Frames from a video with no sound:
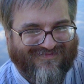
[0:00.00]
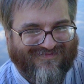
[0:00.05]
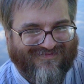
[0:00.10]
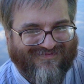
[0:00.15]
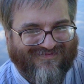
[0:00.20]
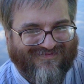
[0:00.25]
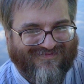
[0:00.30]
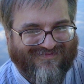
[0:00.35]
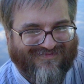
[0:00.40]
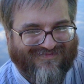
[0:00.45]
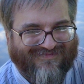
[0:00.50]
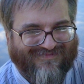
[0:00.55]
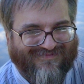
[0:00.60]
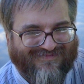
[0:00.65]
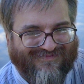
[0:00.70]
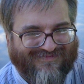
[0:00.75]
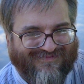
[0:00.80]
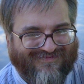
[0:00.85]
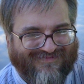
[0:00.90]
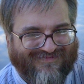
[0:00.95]

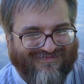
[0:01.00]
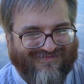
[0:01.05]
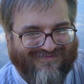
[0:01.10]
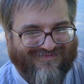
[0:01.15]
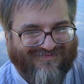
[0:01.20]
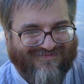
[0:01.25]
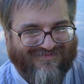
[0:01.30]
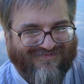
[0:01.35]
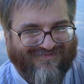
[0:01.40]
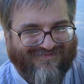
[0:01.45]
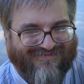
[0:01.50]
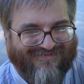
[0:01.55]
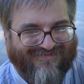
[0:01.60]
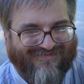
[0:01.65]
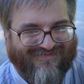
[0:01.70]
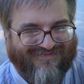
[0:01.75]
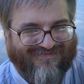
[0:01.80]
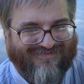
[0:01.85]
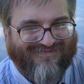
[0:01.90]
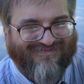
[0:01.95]

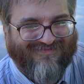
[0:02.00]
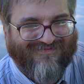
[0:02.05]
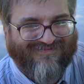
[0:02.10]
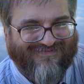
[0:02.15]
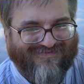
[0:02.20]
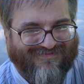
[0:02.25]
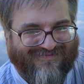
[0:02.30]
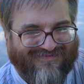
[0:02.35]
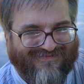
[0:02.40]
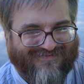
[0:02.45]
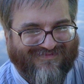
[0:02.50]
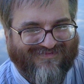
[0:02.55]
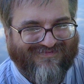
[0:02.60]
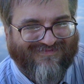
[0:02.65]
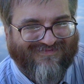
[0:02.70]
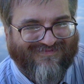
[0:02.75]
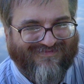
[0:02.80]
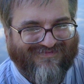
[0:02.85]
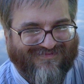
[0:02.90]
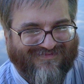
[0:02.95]

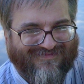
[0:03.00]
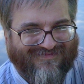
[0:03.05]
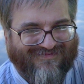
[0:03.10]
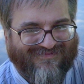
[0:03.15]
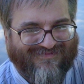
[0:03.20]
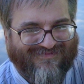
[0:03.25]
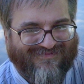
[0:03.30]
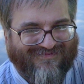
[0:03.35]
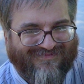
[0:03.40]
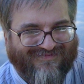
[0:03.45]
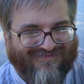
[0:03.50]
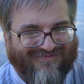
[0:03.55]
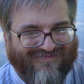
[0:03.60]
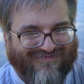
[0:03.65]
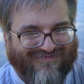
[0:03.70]
[no speech]